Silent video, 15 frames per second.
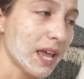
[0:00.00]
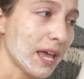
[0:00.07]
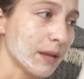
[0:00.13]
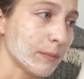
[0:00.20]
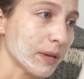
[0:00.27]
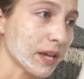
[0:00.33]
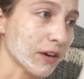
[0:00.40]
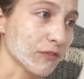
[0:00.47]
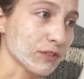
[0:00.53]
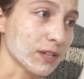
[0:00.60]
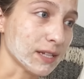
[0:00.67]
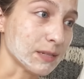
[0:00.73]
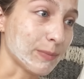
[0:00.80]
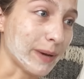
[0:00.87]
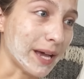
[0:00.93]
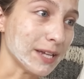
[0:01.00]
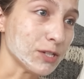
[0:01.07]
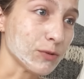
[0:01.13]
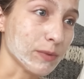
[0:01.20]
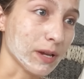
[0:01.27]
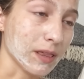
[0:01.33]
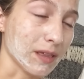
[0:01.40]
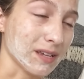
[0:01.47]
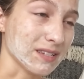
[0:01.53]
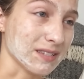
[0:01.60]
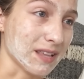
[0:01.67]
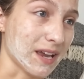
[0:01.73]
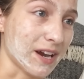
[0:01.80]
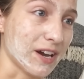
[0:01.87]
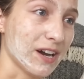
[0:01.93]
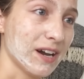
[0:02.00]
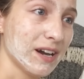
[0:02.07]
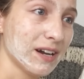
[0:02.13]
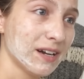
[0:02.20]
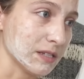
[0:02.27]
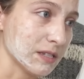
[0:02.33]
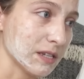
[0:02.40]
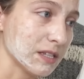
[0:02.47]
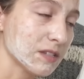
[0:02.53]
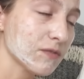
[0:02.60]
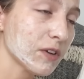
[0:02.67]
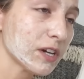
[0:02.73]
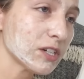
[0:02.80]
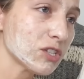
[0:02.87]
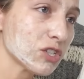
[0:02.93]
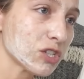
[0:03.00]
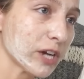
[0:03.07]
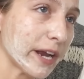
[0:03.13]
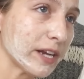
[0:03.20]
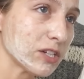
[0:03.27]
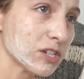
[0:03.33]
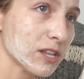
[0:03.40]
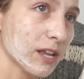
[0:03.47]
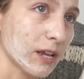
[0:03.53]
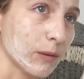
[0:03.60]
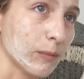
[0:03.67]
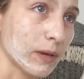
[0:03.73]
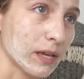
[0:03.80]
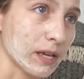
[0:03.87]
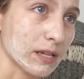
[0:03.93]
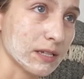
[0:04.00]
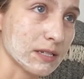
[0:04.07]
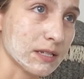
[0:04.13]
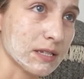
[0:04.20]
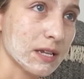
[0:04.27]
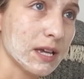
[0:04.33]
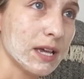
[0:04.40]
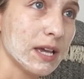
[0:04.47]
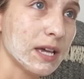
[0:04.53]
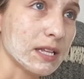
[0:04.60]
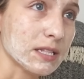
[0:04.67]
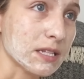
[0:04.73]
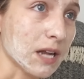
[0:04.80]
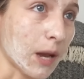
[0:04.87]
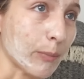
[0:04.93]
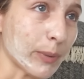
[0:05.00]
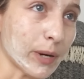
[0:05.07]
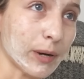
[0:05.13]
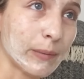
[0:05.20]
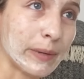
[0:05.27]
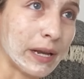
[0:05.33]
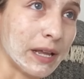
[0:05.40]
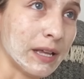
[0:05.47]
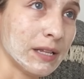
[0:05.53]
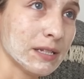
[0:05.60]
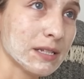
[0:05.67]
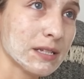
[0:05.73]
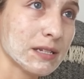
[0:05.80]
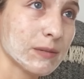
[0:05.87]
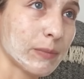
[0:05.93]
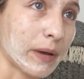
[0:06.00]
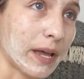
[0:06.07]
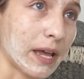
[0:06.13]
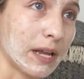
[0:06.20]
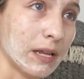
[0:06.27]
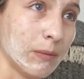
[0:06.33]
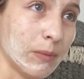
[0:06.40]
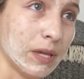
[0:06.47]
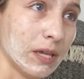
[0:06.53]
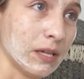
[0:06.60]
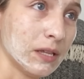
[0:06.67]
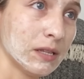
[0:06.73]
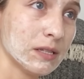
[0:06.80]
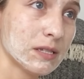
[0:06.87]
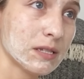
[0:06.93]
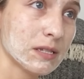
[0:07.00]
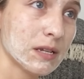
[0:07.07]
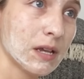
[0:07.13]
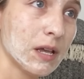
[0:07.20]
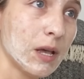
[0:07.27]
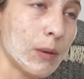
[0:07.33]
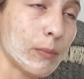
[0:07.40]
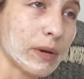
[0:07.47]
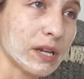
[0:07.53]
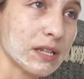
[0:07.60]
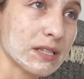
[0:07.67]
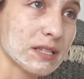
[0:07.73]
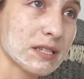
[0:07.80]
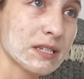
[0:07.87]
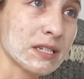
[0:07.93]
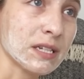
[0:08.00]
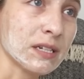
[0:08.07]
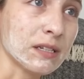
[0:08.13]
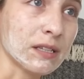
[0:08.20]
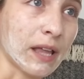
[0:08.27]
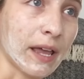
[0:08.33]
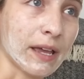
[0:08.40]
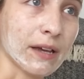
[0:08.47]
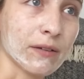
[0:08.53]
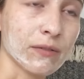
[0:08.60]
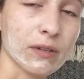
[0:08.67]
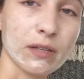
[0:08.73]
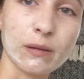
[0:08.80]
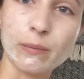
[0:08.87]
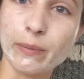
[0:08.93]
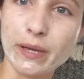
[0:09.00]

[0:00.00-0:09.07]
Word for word: and be careful not to buy too many things there. It's a very strange thing because it's not permanent by any means, but it's still like a really